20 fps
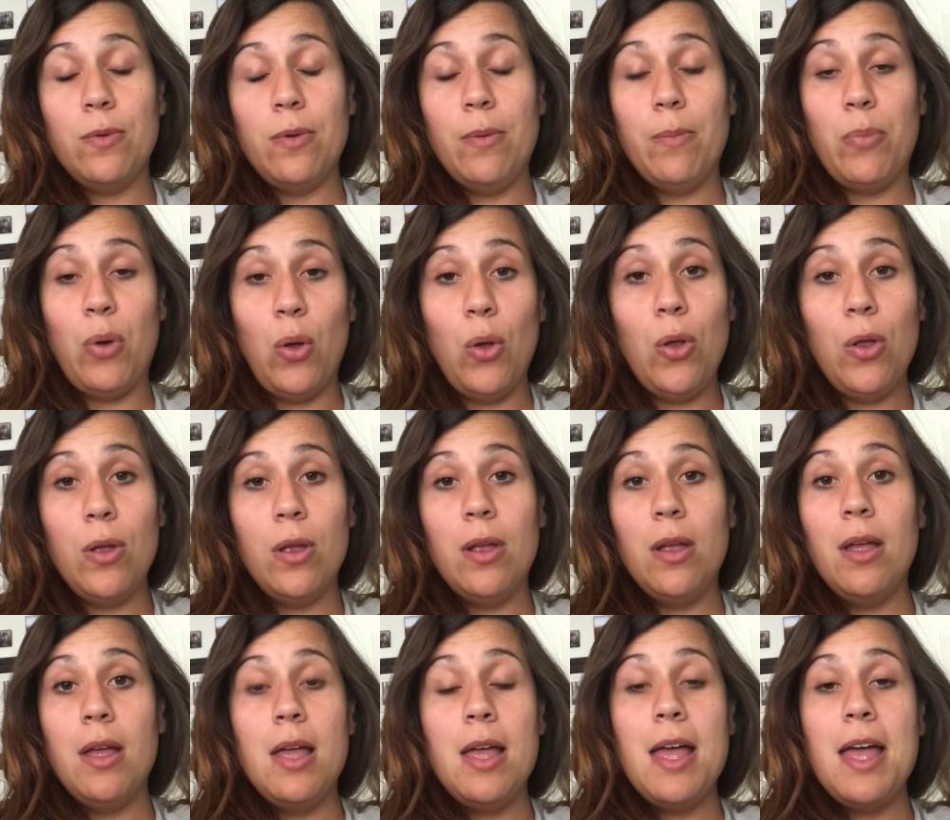pole,
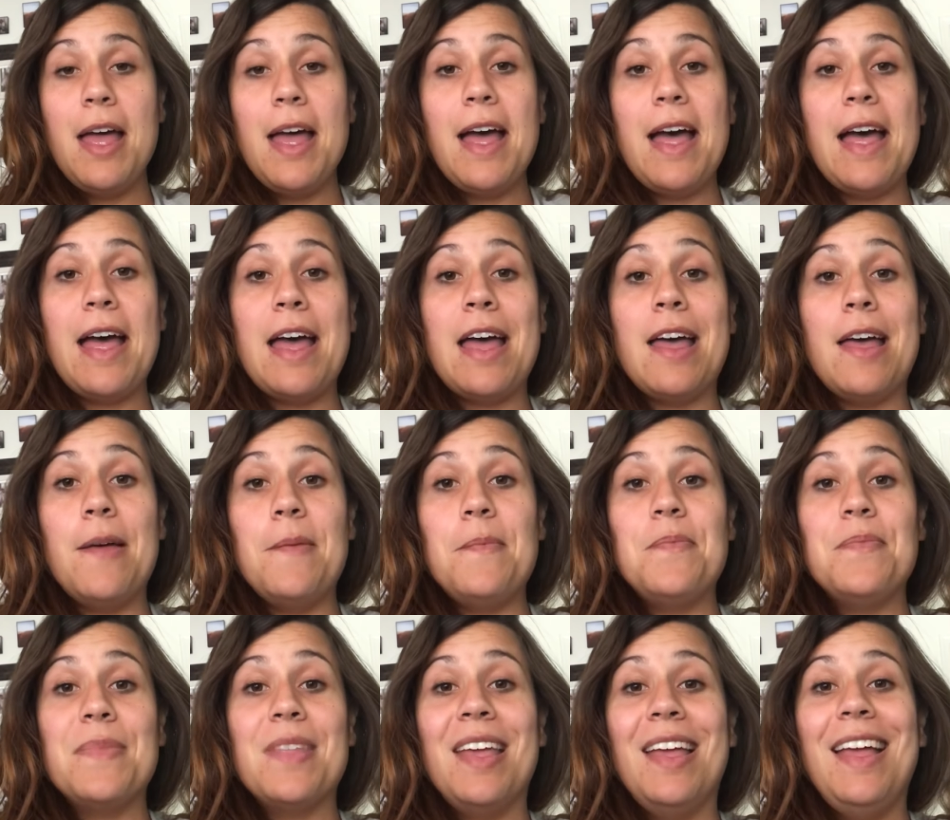and
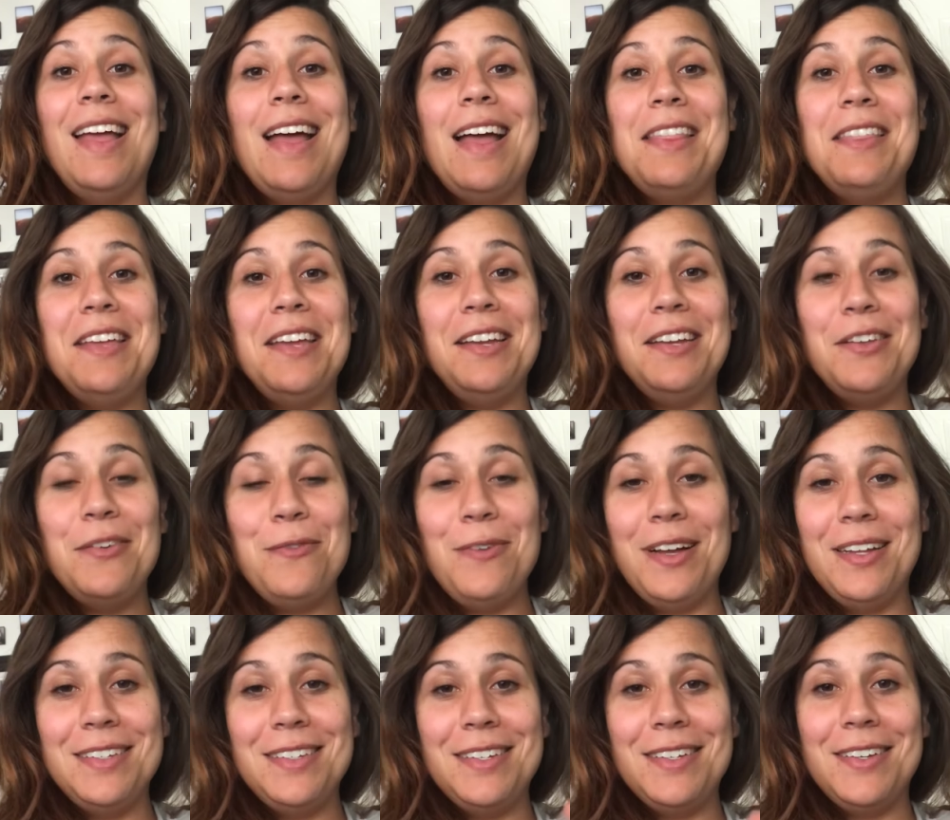then you
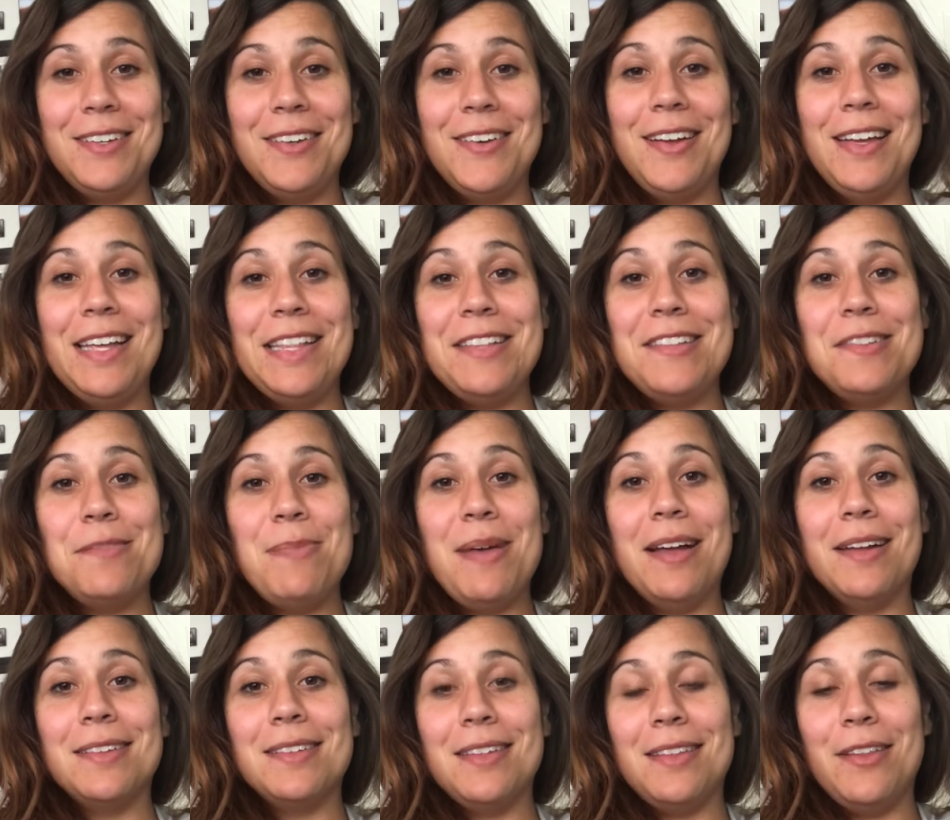want to
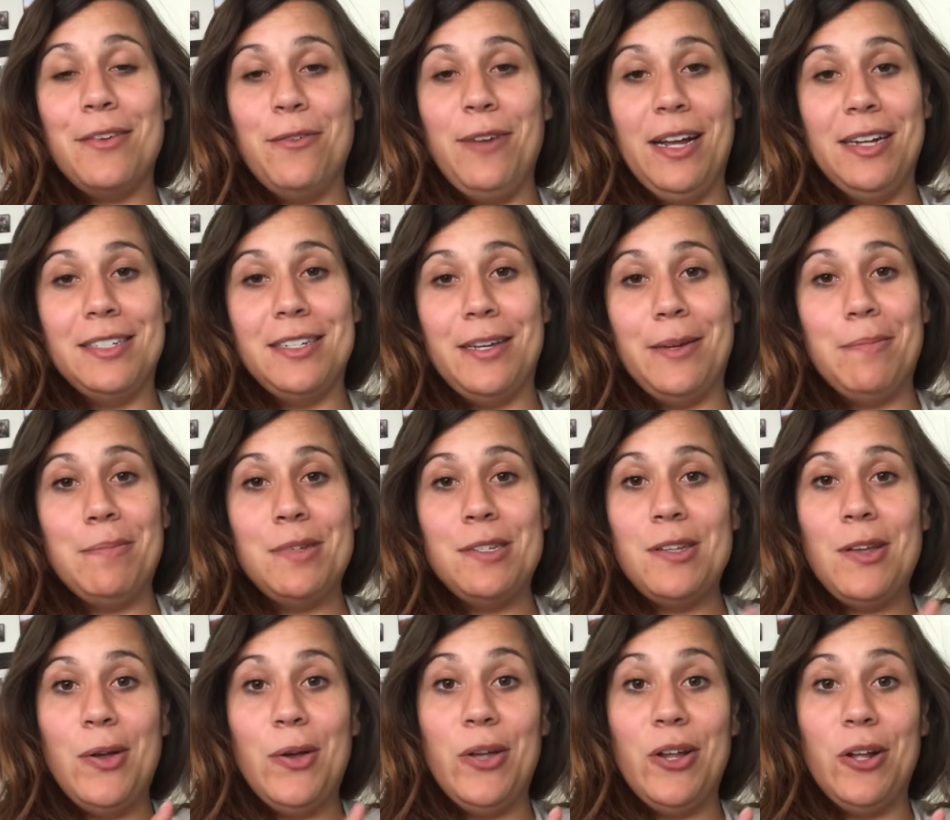inspect the rectum.
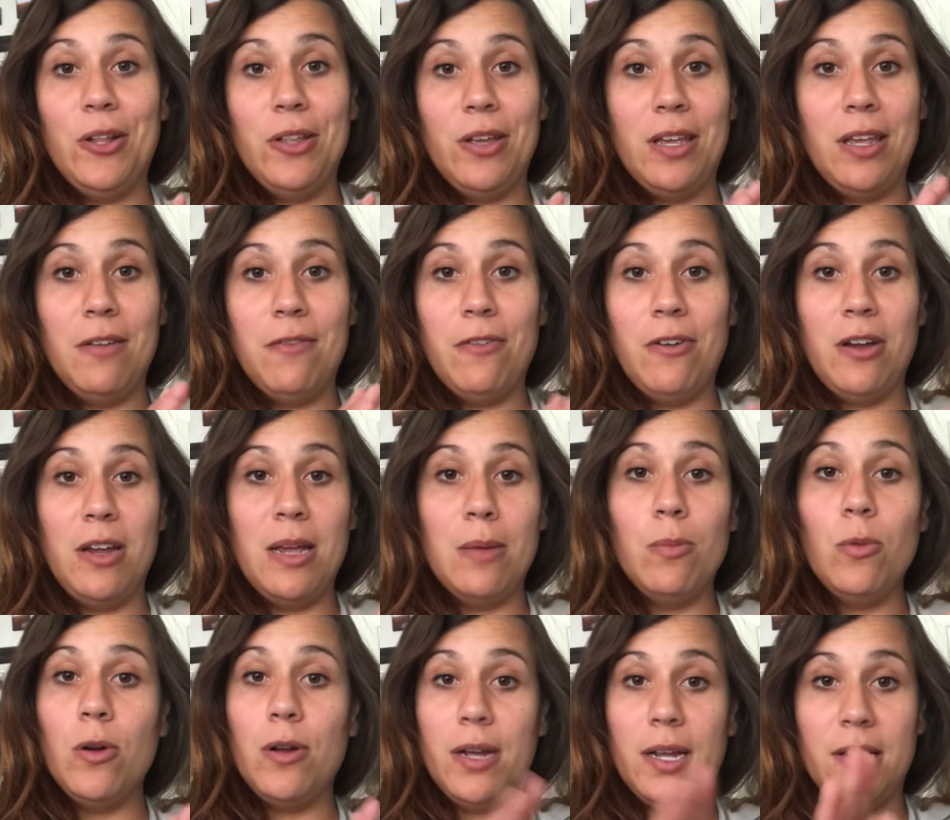So you're looking for
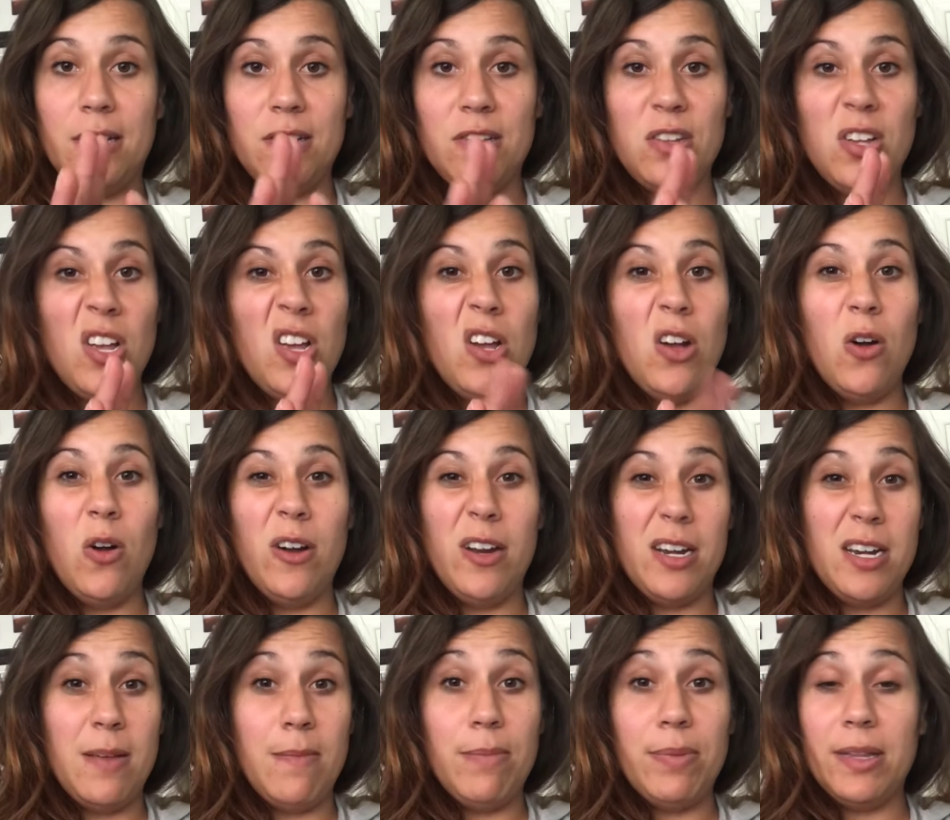hemorrhoids or
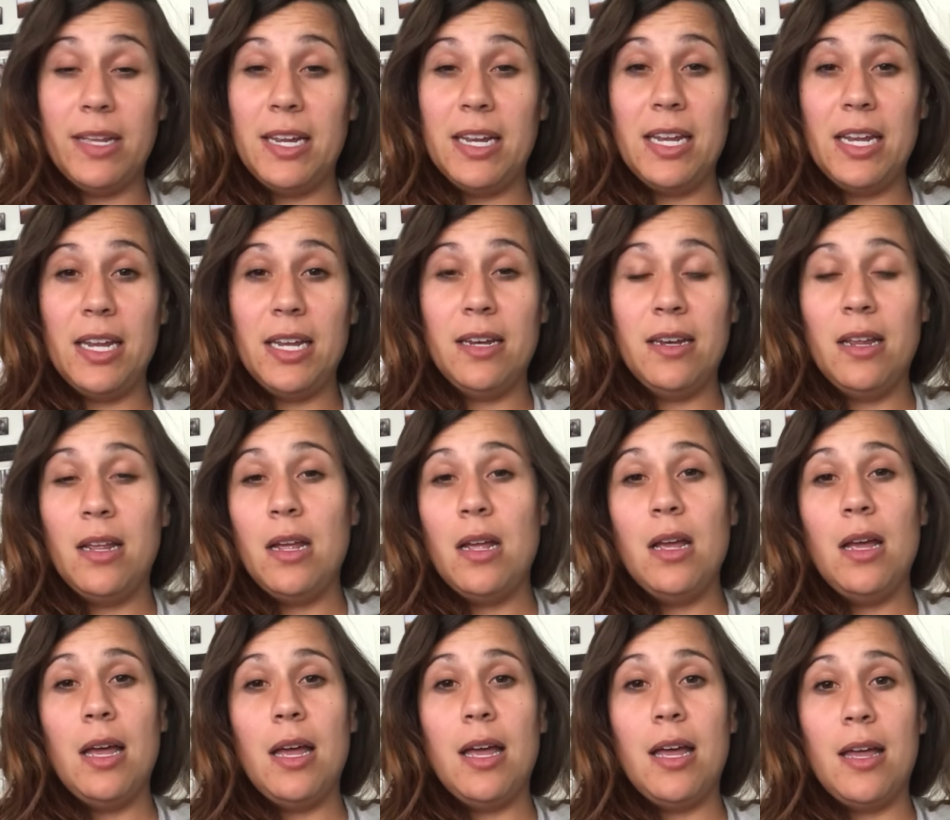any bleeding
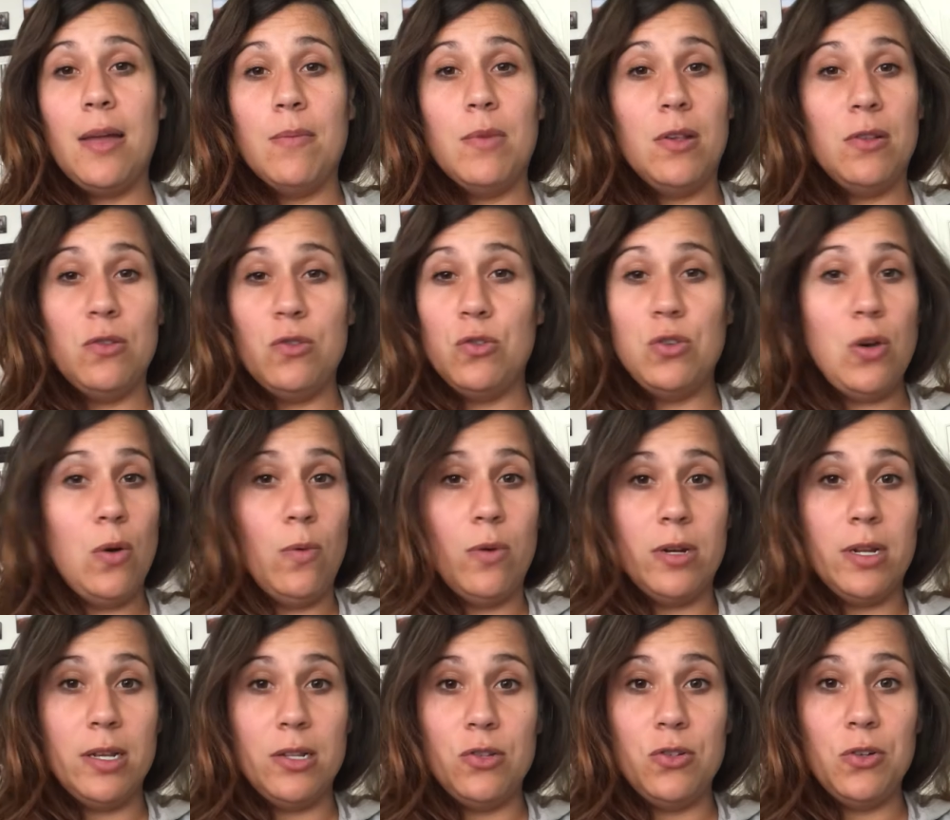because you don't want
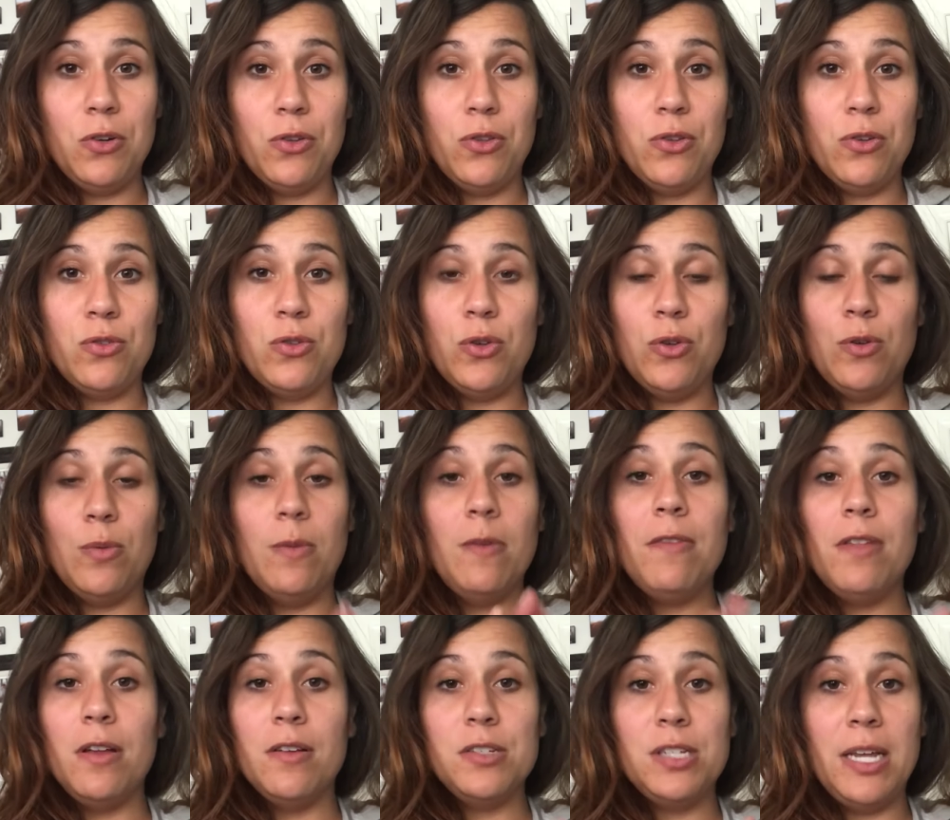to insert the tube if
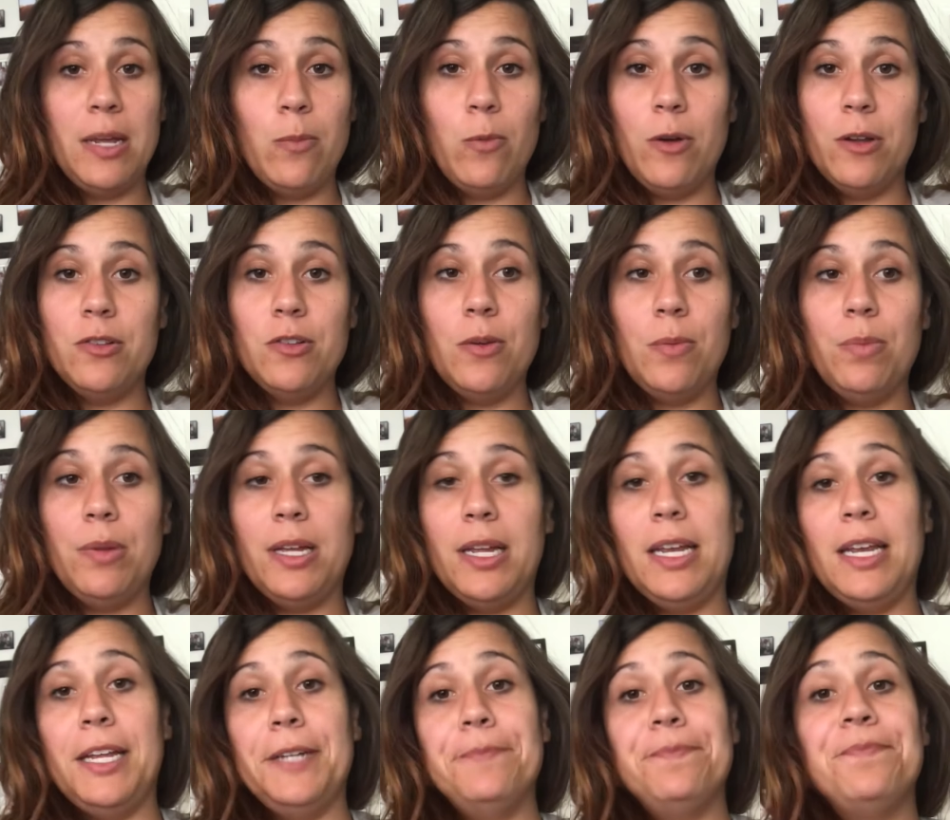there's hemorrhoids or
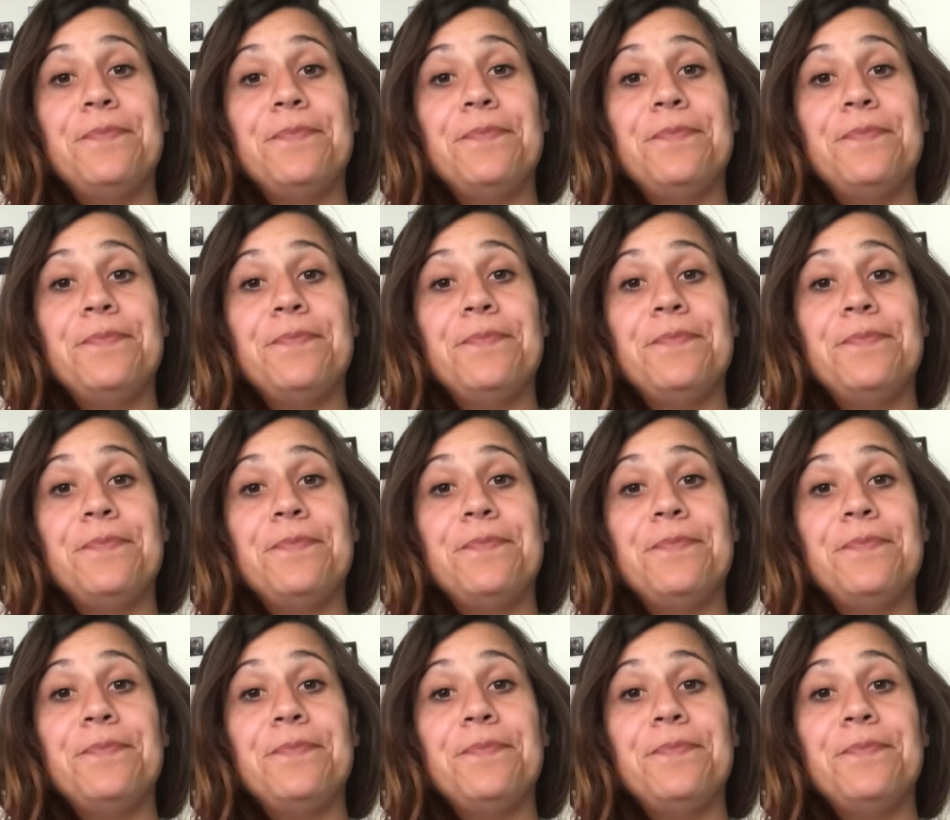bleeding.